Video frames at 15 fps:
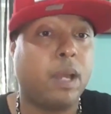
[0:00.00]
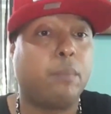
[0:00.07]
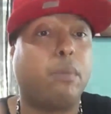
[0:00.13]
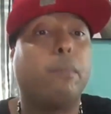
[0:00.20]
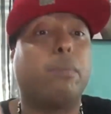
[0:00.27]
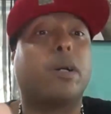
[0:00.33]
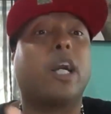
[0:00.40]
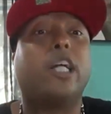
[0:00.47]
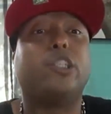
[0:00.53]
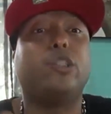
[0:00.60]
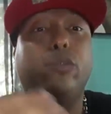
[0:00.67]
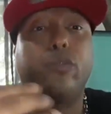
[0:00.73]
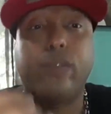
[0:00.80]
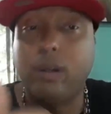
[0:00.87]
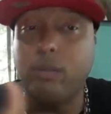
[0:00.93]
but because
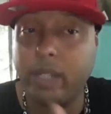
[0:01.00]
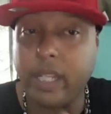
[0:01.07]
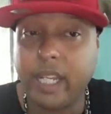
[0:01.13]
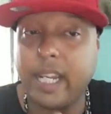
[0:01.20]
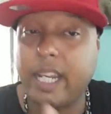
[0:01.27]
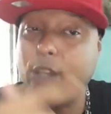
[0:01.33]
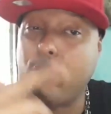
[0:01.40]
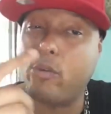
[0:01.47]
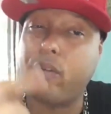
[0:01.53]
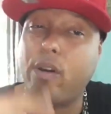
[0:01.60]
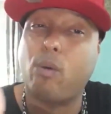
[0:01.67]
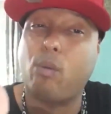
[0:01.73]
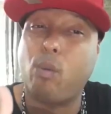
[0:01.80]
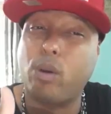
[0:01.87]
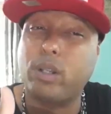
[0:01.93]
you felt needed and you
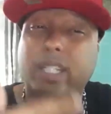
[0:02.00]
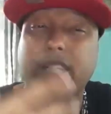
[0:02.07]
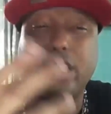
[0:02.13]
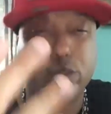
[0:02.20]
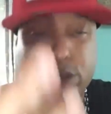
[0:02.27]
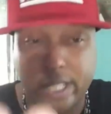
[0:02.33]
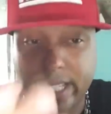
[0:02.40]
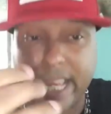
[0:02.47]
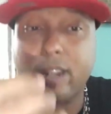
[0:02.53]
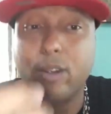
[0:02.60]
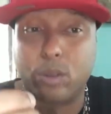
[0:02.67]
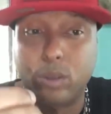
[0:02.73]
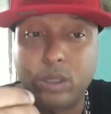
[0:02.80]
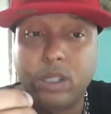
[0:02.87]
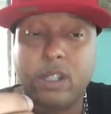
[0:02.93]
felt wanted, you
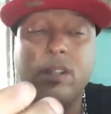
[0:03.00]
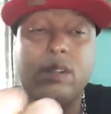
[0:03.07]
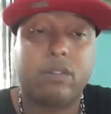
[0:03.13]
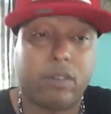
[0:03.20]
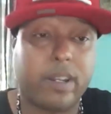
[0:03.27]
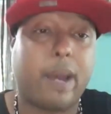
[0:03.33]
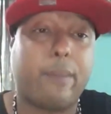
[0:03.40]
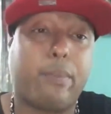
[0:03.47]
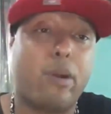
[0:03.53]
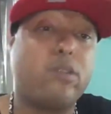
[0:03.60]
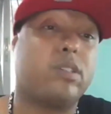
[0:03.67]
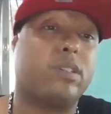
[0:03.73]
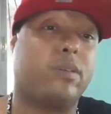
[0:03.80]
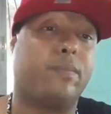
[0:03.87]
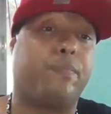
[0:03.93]
settled for that
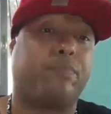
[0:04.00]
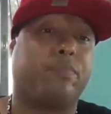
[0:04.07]
person.